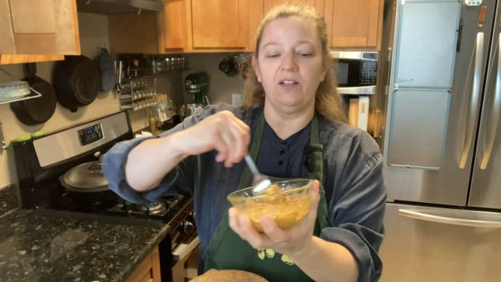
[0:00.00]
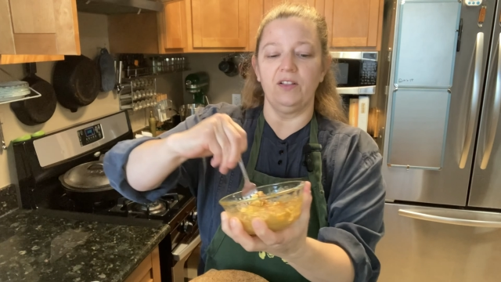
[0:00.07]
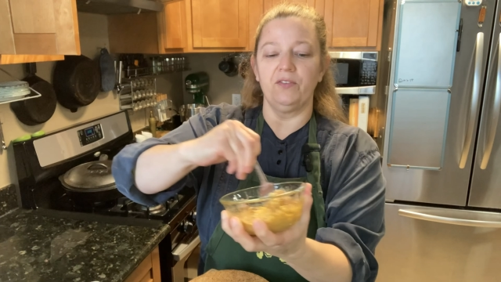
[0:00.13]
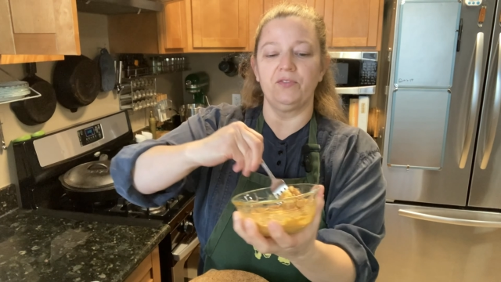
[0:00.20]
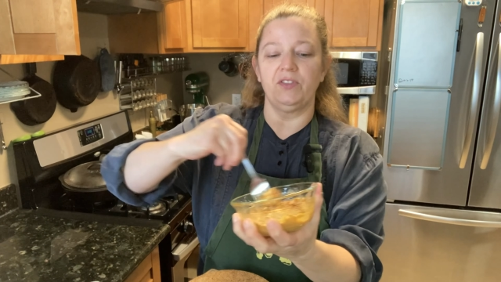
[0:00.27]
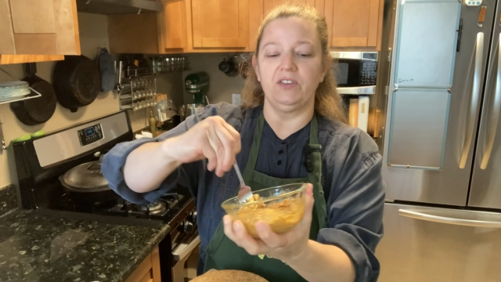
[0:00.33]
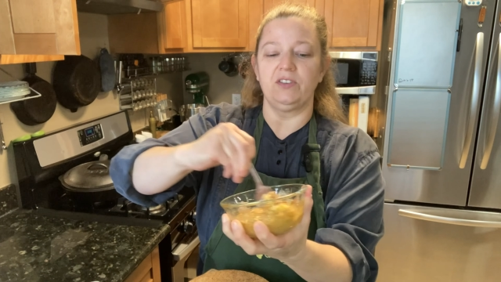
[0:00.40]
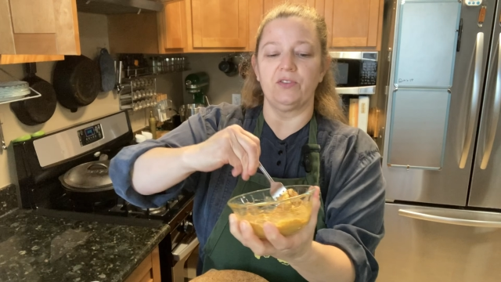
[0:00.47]
of
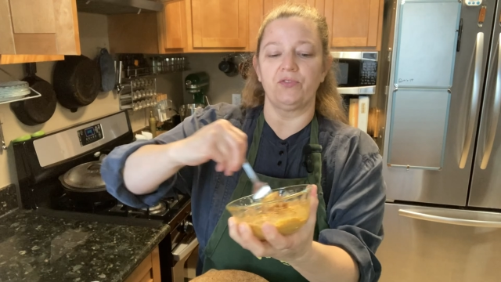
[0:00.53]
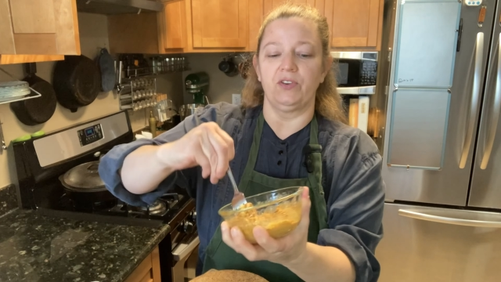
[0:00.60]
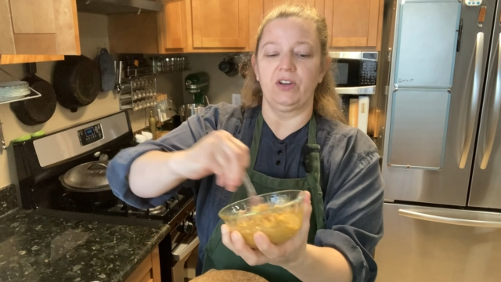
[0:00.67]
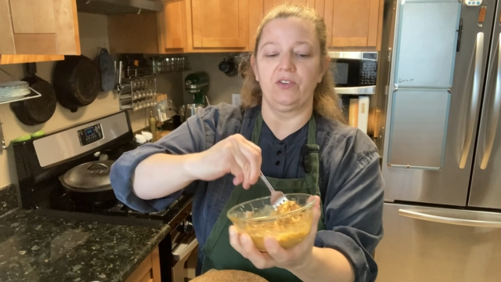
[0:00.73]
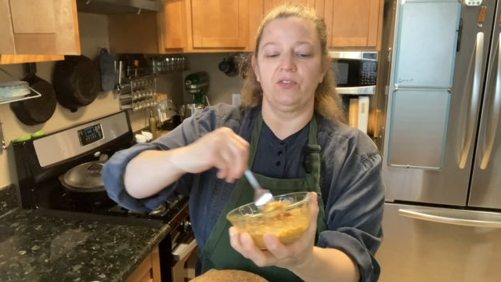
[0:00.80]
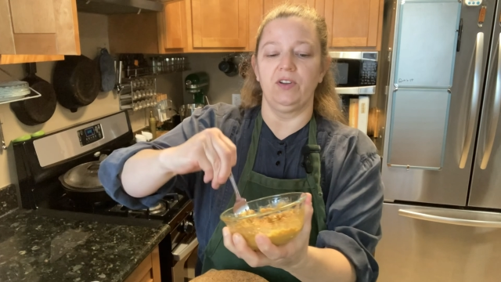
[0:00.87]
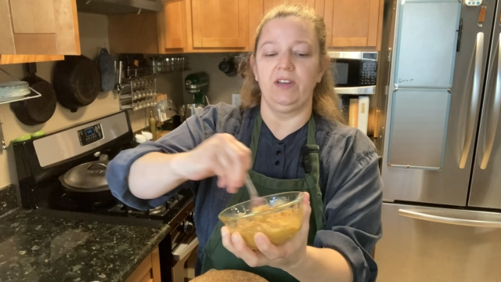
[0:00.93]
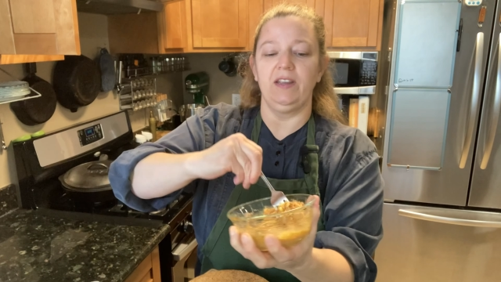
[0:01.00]
the different
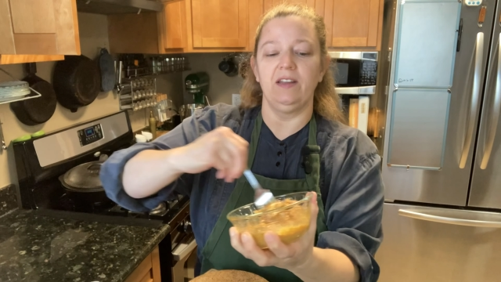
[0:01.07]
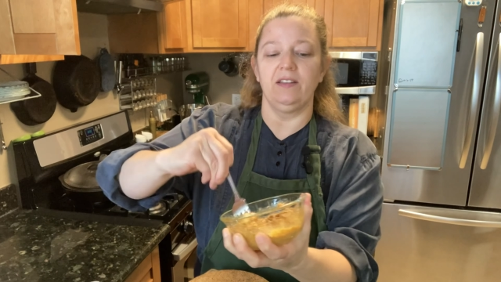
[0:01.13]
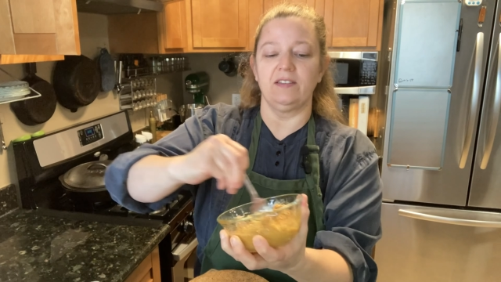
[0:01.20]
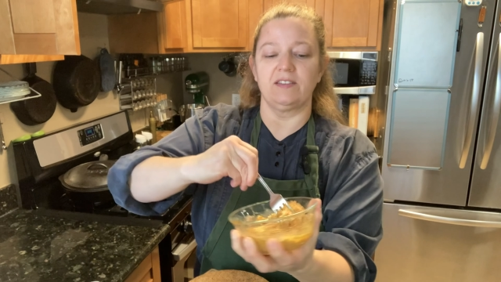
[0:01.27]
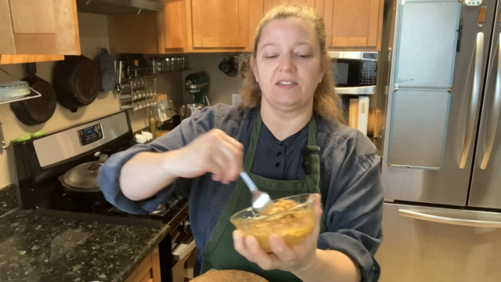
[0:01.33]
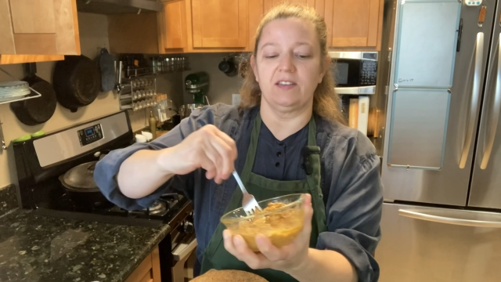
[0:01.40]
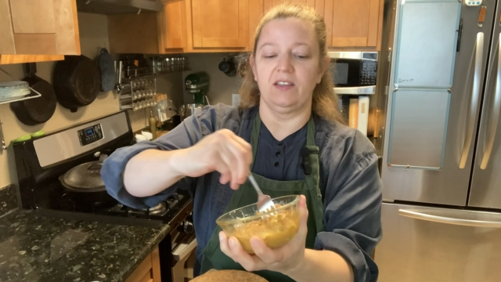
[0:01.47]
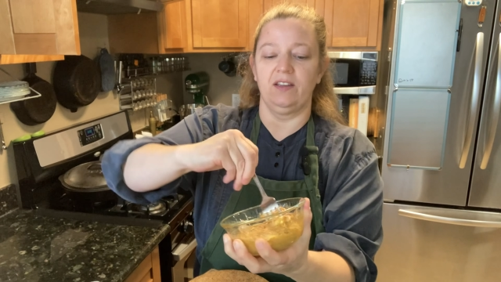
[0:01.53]

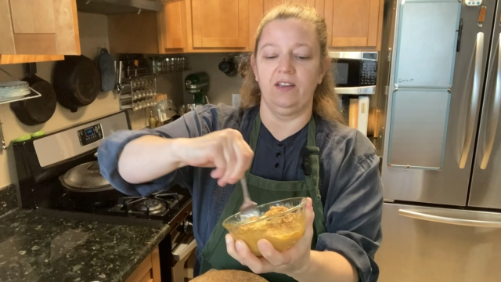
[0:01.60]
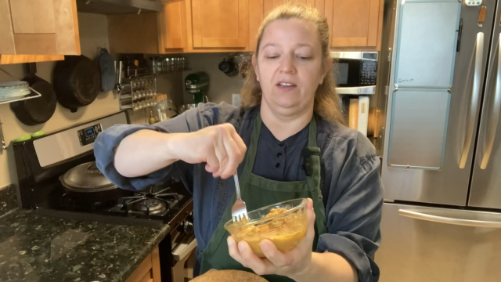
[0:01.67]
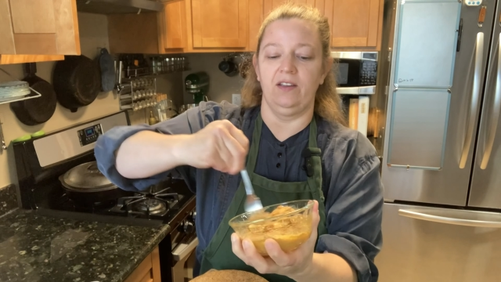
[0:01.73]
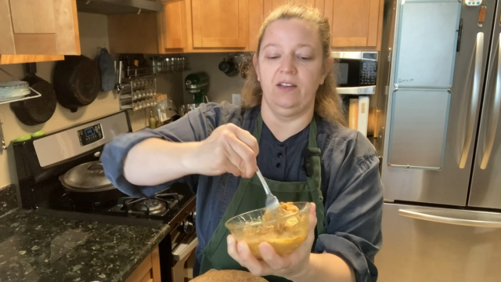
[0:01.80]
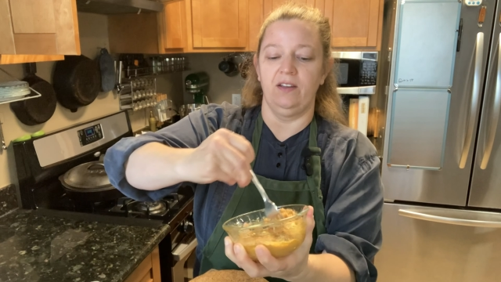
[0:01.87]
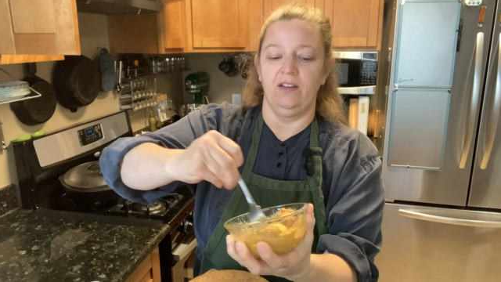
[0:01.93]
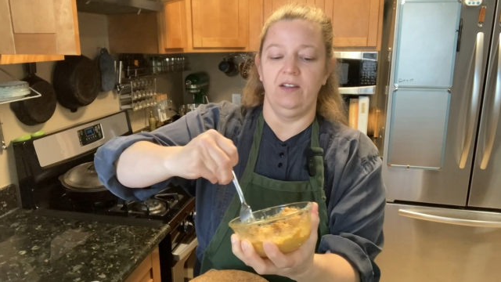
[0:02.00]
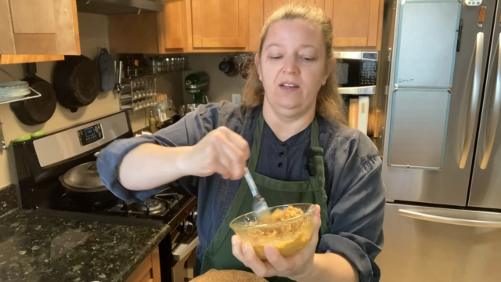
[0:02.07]
ingredients
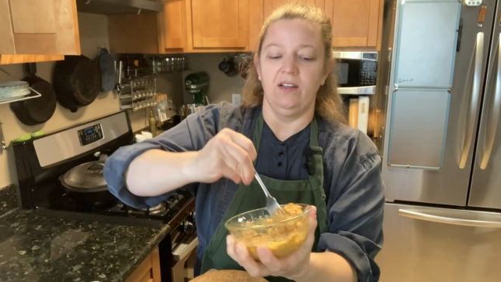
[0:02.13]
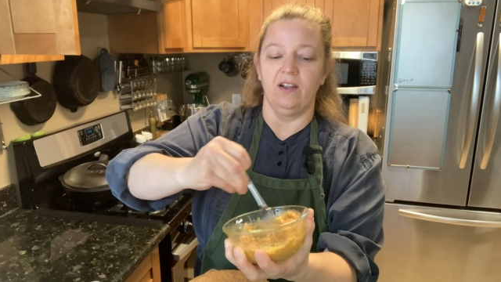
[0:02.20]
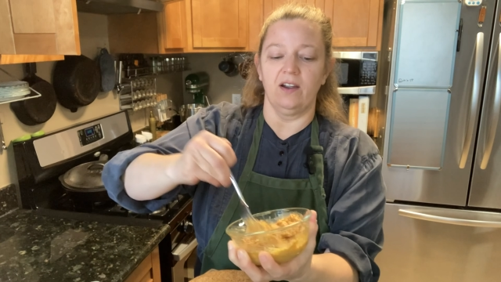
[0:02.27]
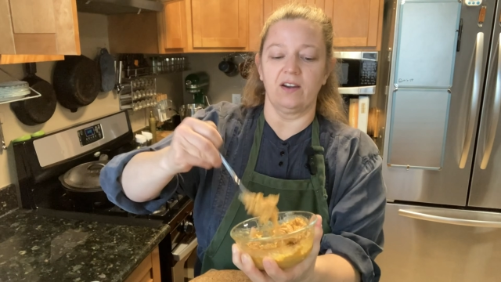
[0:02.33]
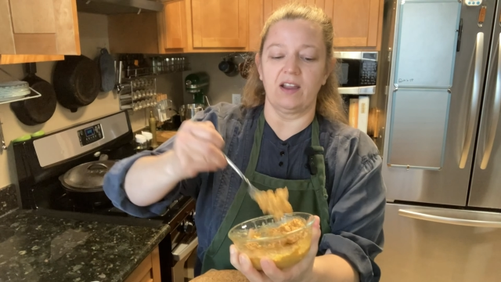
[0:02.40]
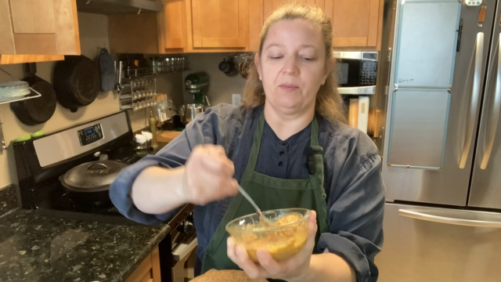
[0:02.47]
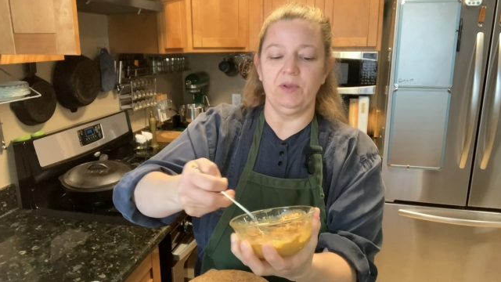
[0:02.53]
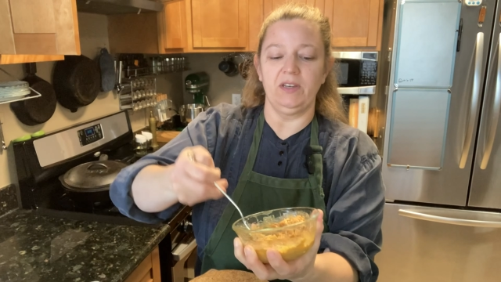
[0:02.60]
are
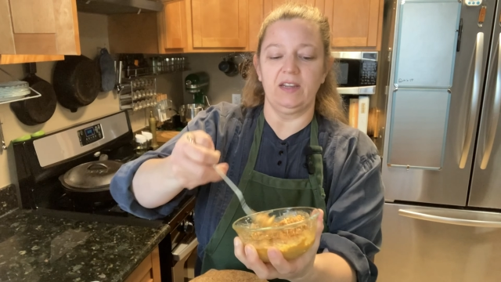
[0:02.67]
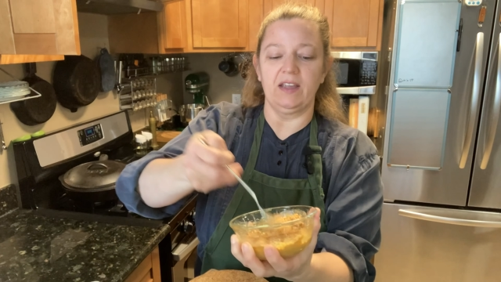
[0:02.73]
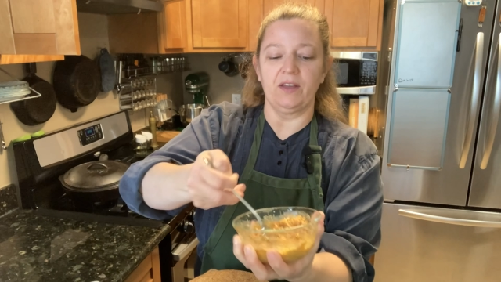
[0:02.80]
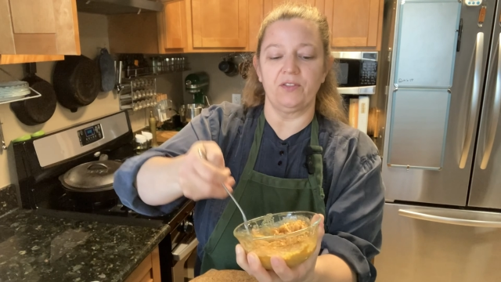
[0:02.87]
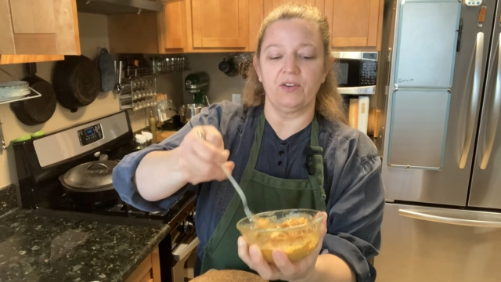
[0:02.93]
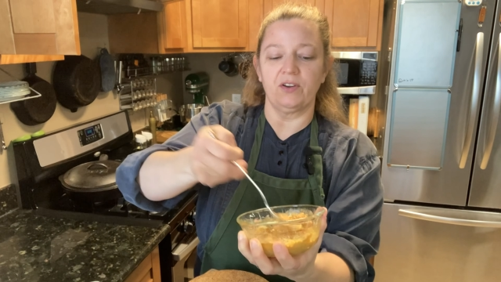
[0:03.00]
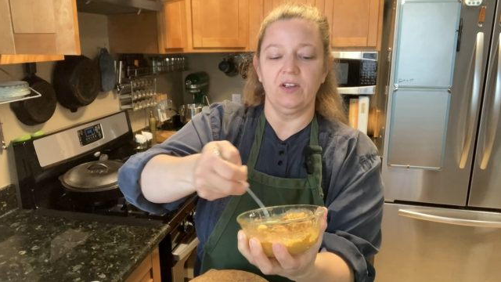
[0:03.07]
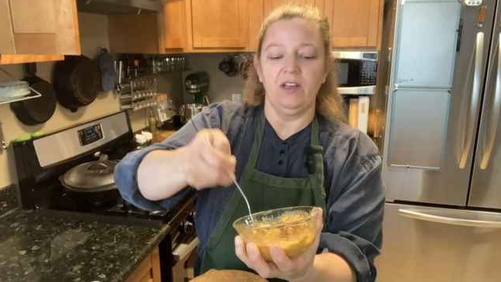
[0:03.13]
coming
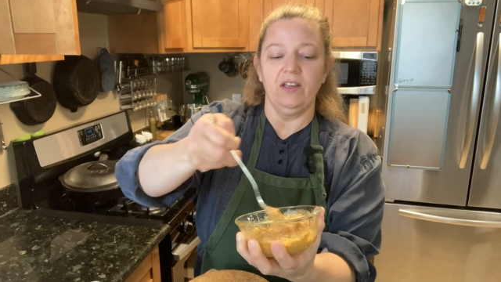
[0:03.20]
together.